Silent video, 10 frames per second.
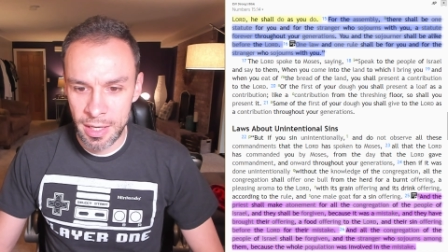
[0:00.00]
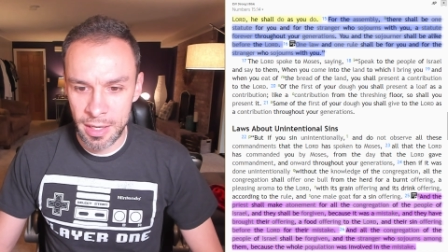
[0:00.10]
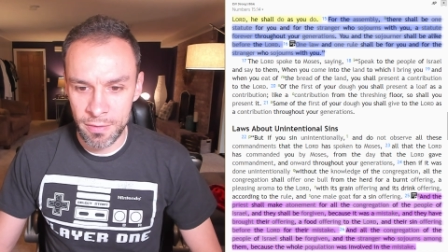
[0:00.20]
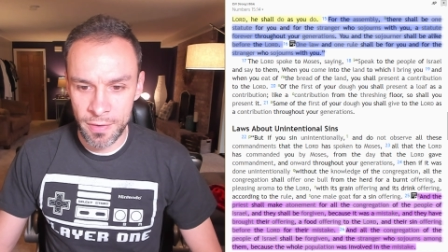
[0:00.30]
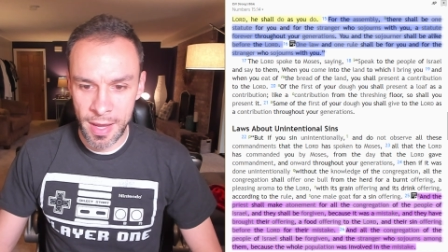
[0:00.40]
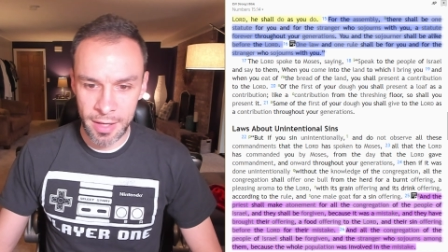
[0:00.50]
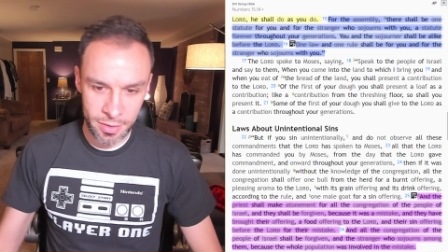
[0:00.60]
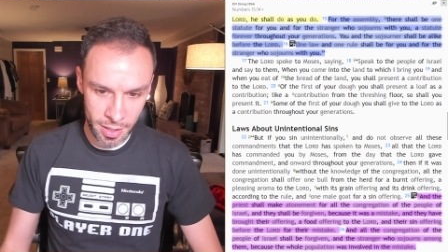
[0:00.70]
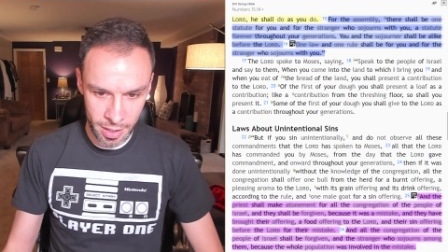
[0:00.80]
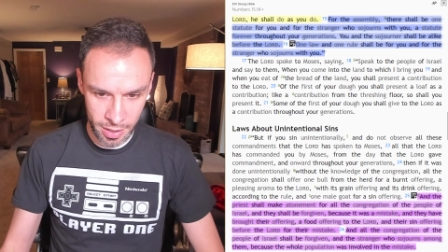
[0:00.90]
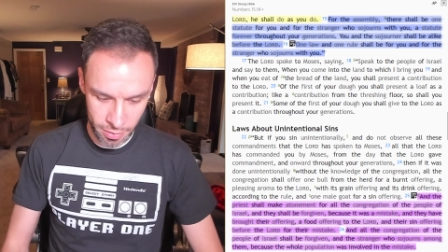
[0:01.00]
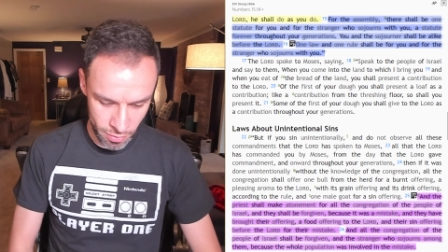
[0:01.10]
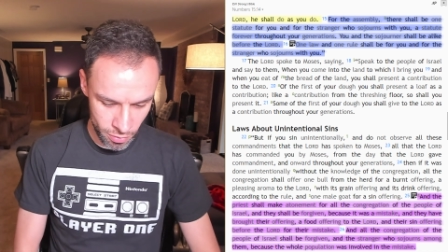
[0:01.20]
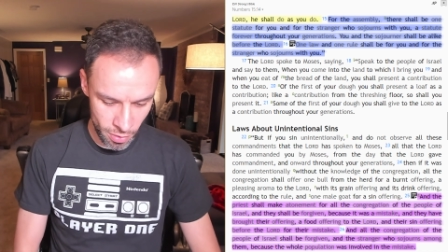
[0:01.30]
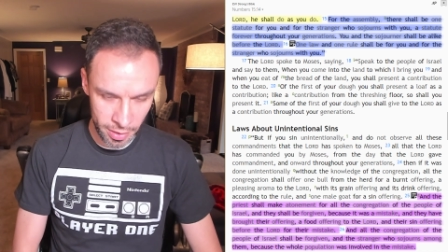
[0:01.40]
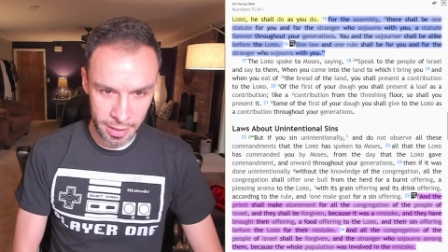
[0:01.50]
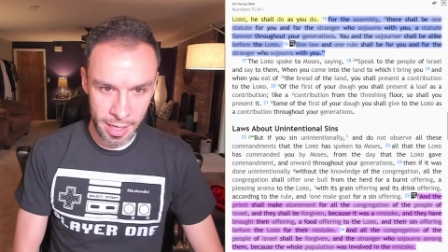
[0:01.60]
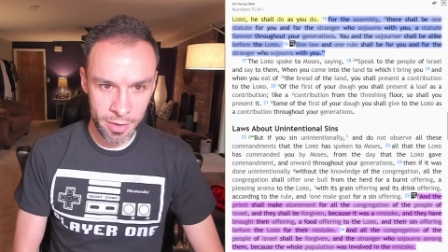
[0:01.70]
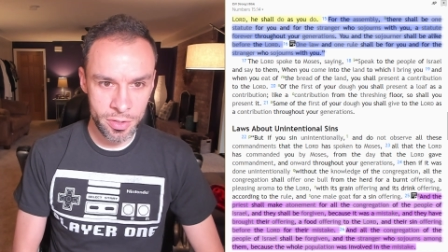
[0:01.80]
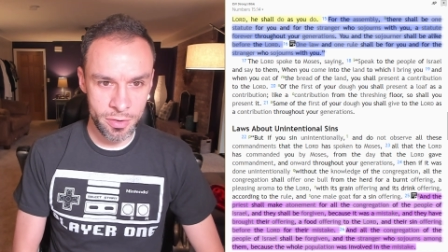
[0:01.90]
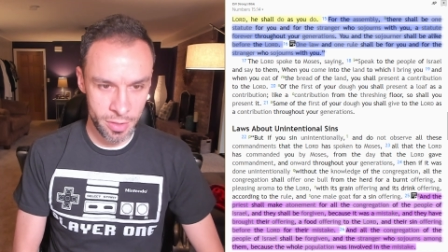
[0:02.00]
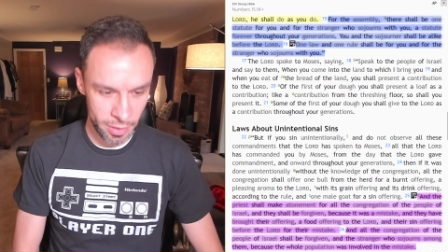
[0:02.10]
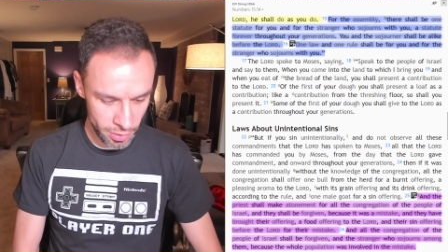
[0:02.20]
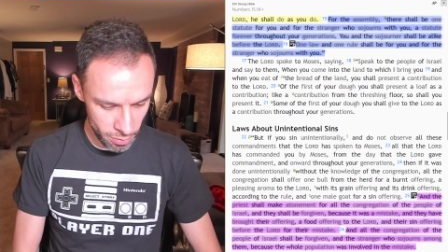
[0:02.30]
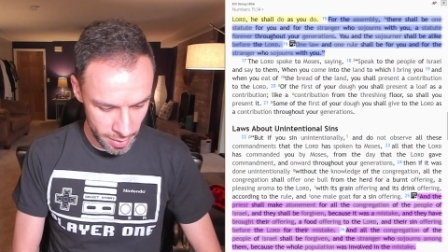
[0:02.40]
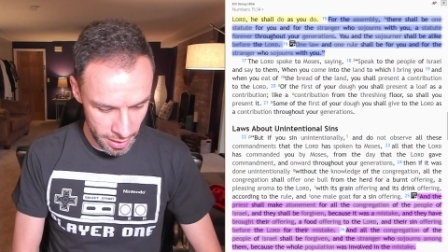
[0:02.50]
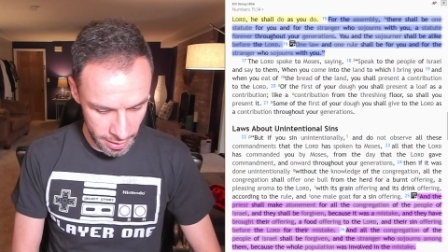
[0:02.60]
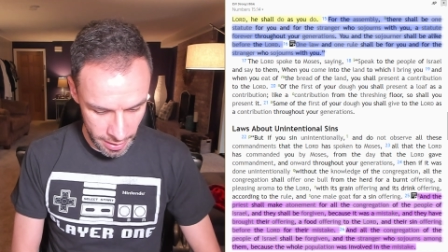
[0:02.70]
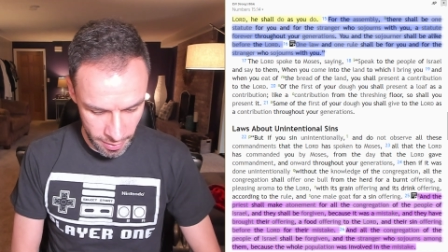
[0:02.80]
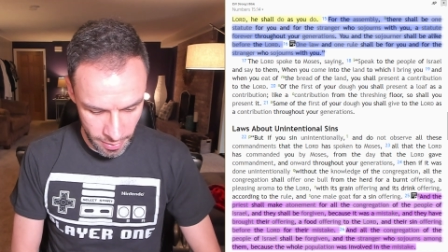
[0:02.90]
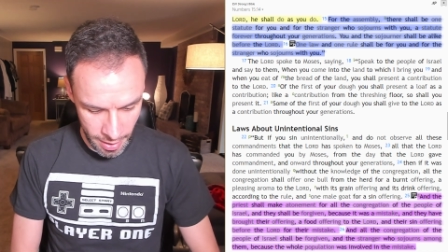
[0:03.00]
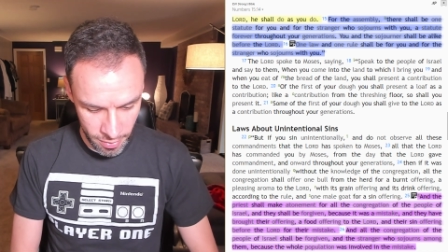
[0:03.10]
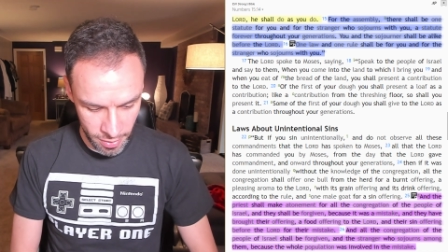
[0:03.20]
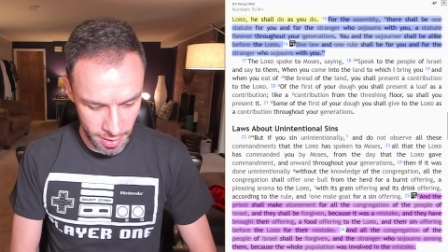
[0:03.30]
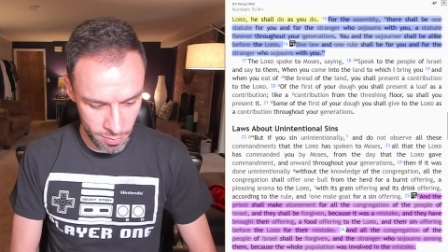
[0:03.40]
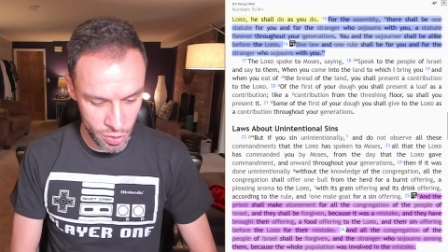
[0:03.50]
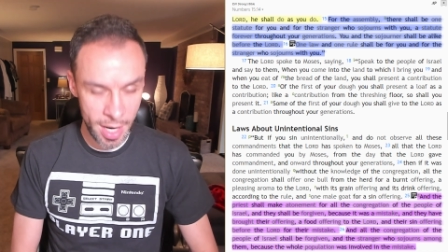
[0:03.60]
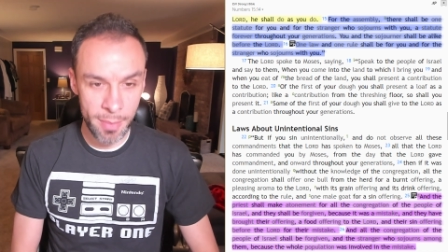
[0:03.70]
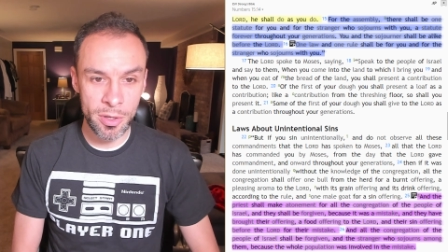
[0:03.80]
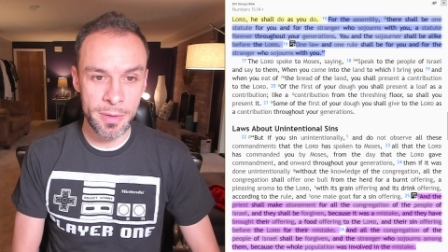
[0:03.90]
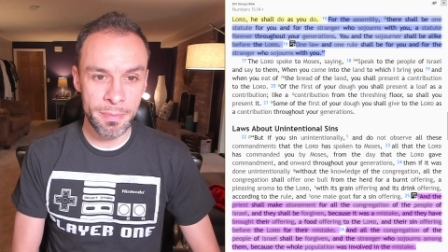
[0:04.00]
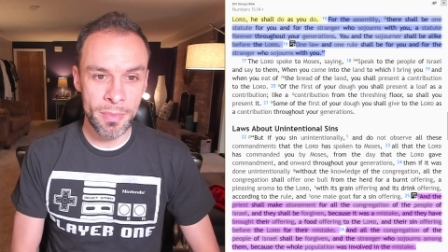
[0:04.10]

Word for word: In fact, uh, scrolling down just a little bit in that same chapter,